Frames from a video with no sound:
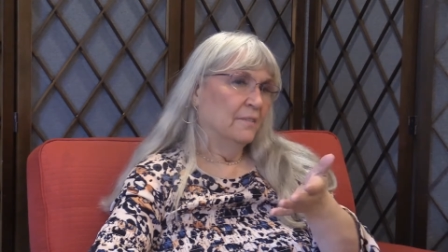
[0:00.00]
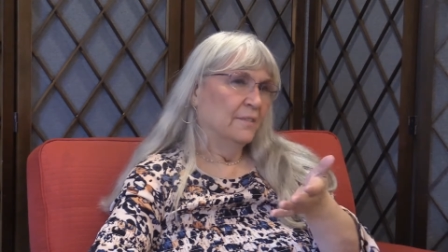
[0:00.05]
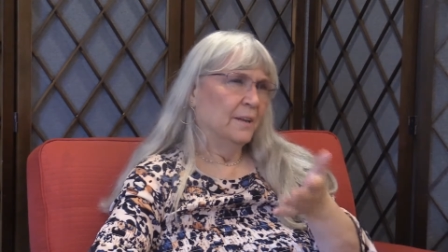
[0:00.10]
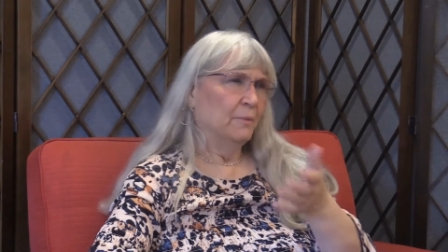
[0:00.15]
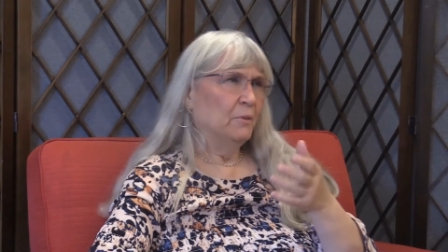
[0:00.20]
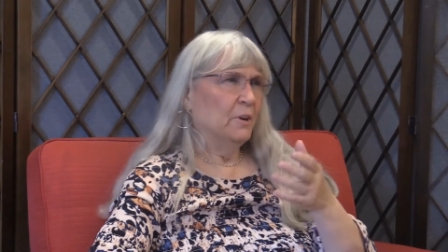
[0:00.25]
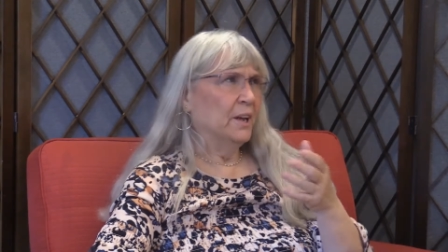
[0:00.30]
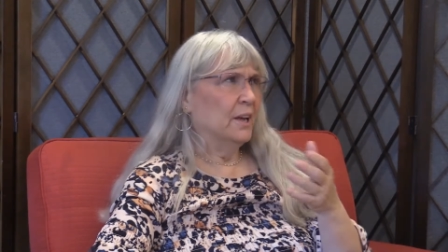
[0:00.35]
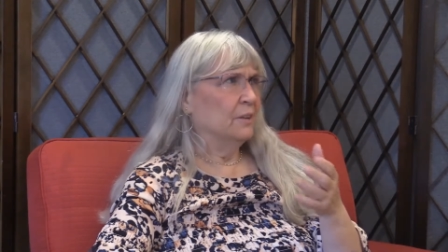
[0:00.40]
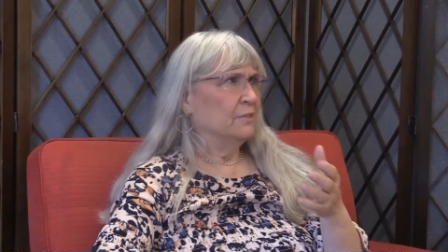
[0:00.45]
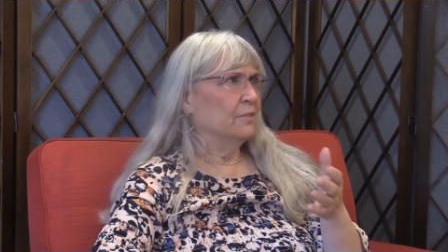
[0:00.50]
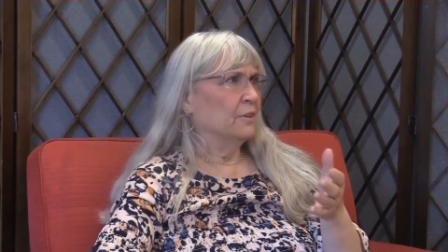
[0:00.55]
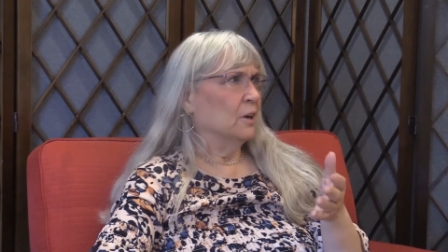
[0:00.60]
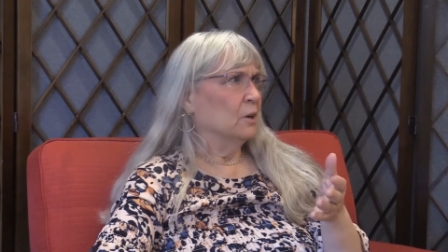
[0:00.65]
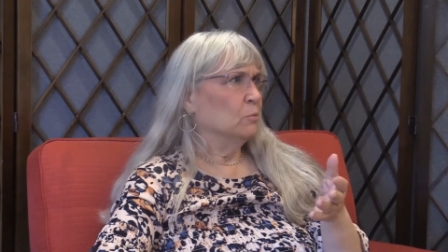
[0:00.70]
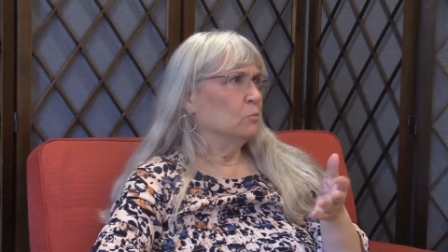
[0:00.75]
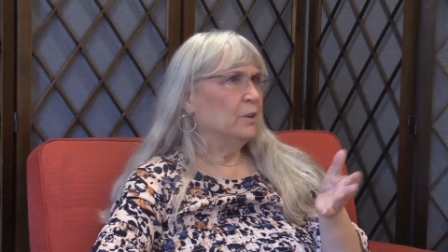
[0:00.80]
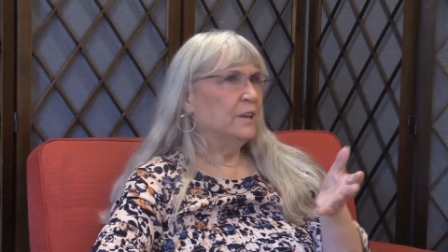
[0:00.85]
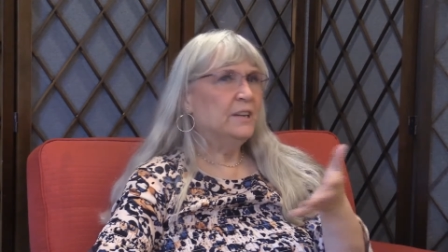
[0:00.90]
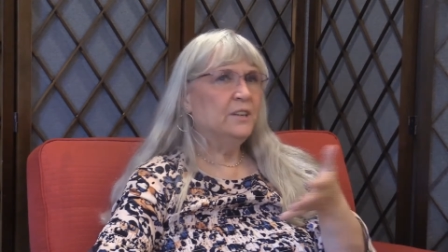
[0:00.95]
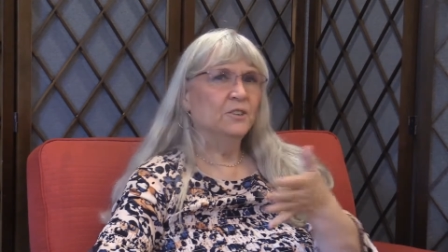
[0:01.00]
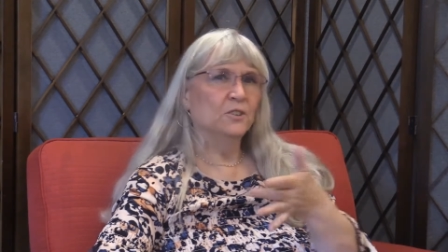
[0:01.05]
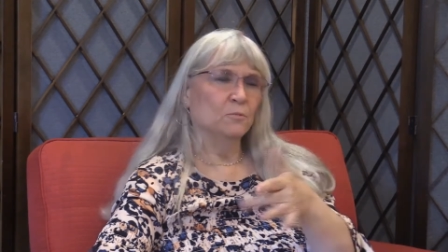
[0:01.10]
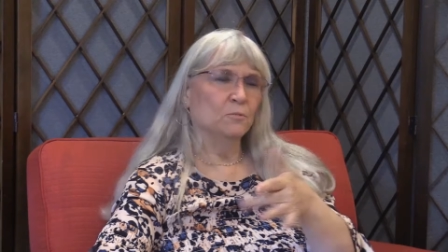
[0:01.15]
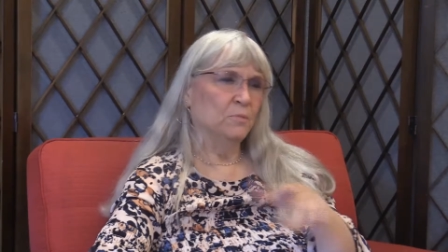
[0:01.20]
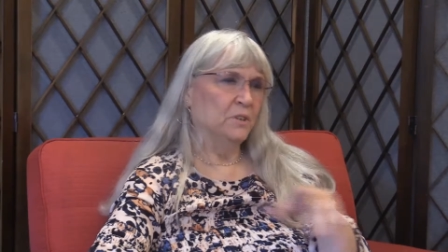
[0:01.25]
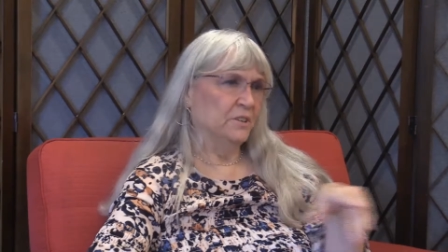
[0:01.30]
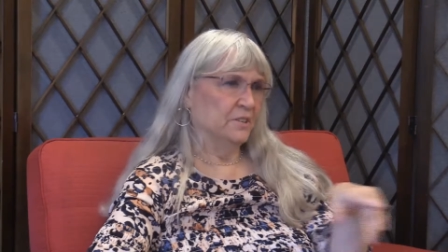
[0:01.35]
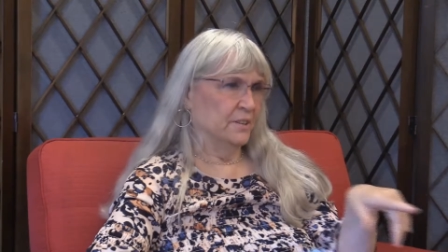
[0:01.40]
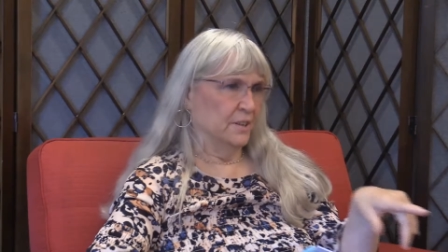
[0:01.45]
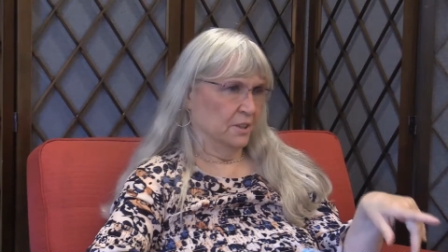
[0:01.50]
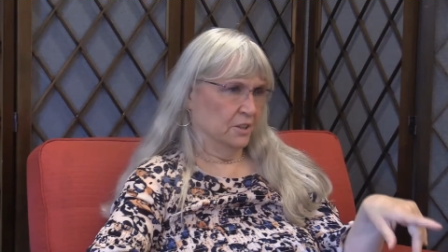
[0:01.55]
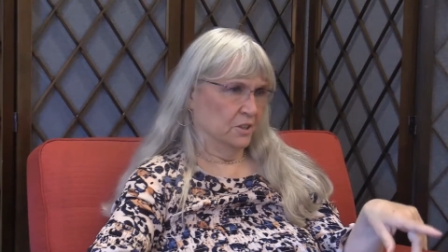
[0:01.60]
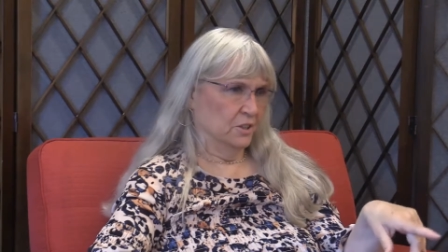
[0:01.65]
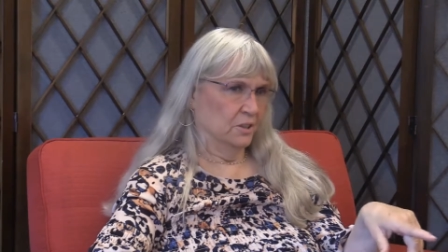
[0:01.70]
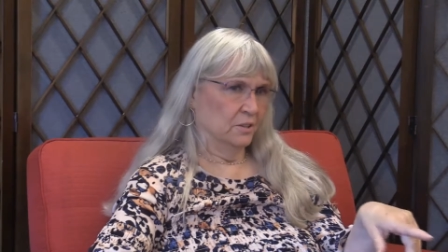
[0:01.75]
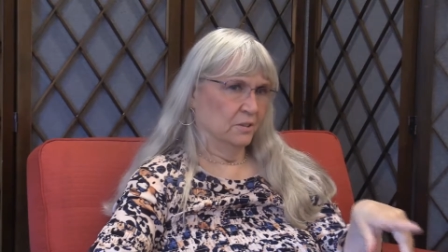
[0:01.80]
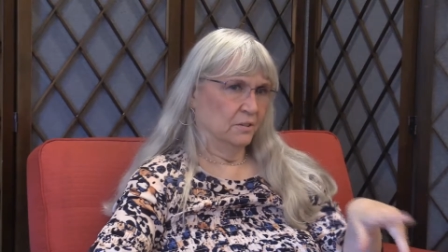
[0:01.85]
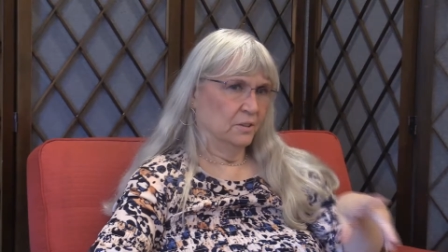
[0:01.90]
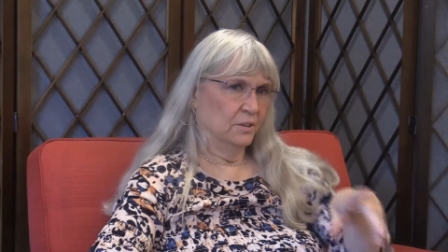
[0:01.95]
they would have a read to me
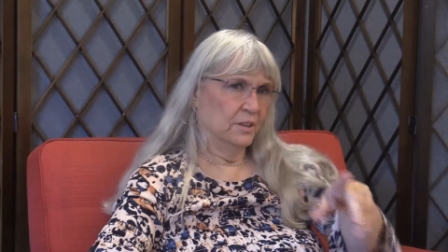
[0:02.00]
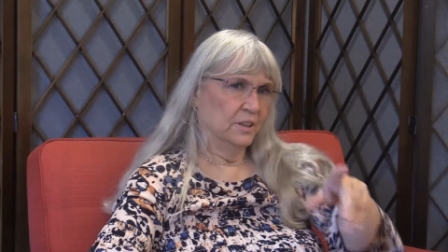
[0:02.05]
section.